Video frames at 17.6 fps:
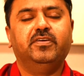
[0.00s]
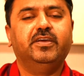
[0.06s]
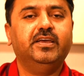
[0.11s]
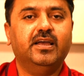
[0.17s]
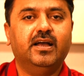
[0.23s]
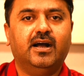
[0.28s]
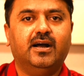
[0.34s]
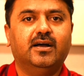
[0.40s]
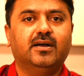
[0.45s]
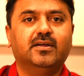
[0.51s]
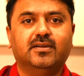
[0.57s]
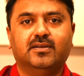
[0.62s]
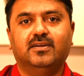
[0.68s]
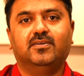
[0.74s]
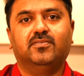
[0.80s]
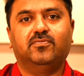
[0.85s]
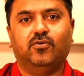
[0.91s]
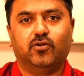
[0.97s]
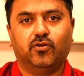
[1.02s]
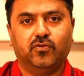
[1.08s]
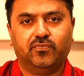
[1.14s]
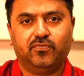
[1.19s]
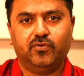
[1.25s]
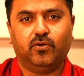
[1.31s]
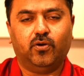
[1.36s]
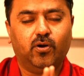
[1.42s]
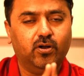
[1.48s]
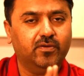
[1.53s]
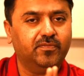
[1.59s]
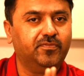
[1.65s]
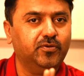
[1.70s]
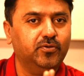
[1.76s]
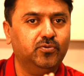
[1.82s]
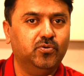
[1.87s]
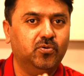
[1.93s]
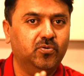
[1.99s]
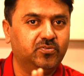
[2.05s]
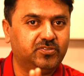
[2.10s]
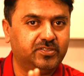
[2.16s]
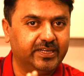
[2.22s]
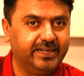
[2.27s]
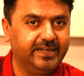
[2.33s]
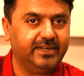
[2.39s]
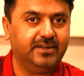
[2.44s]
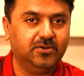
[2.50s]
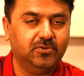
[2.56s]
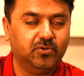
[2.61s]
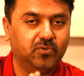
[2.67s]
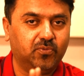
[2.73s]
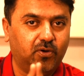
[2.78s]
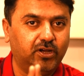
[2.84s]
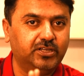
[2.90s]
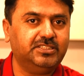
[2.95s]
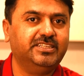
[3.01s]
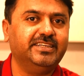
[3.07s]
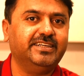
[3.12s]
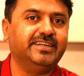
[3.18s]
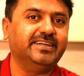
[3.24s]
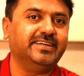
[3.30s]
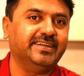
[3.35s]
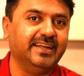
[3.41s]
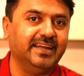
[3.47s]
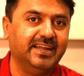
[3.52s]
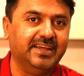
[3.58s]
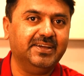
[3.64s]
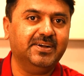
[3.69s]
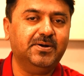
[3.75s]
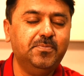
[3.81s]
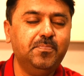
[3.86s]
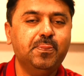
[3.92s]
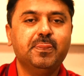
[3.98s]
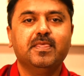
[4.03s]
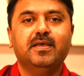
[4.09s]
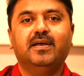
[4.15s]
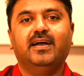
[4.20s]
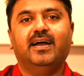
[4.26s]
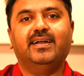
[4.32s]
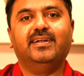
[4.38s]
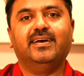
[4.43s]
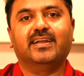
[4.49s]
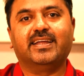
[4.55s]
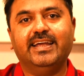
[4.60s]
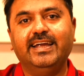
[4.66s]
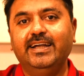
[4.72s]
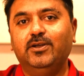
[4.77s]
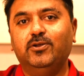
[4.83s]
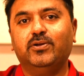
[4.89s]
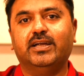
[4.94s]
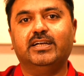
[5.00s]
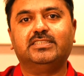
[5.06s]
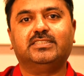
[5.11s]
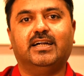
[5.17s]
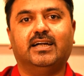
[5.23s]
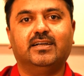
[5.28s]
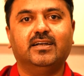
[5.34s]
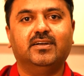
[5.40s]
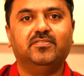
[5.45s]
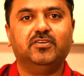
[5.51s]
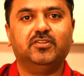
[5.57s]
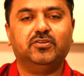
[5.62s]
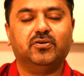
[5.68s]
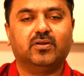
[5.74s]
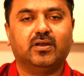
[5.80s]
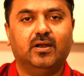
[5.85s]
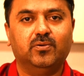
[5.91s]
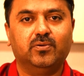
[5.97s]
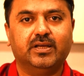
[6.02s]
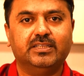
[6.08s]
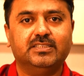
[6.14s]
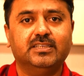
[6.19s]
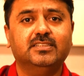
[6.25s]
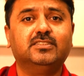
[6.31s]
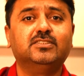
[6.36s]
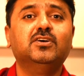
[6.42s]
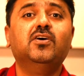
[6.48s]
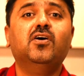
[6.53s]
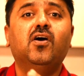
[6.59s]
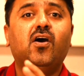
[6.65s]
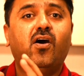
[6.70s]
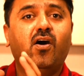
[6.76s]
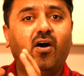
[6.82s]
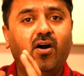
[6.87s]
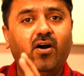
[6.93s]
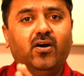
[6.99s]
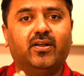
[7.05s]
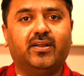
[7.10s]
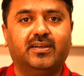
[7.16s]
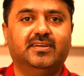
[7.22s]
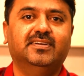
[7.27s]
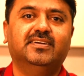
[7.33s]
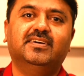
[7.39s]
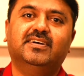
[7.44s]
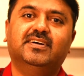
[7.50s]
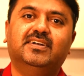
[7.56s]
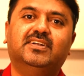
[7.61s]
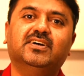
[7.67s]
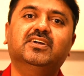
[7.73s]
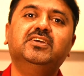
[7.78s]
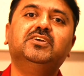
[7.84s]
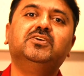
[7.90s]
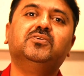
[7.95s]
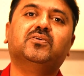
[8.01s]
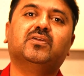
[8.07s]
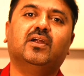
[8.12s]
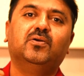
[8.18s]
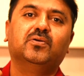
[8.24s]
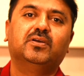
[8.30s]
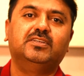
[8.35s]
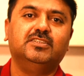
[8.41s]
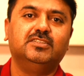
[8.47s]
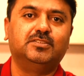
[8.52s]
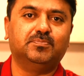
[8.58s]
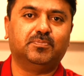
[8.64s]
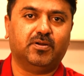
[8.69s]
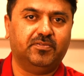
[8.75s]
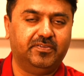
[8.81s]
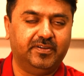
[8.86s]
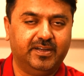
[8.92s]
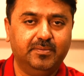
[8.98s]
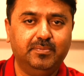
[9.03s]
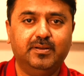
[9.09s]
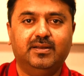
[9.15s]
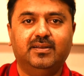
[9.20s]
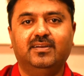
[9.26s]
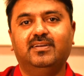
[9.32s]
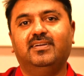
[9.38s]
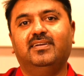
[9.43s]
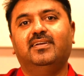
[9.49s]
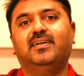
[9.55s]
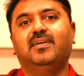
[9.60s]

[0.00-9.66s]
we are, for all of you who watched it till here and are keen to get started with your cloud kitchens or turning your cloud kitchens profitable.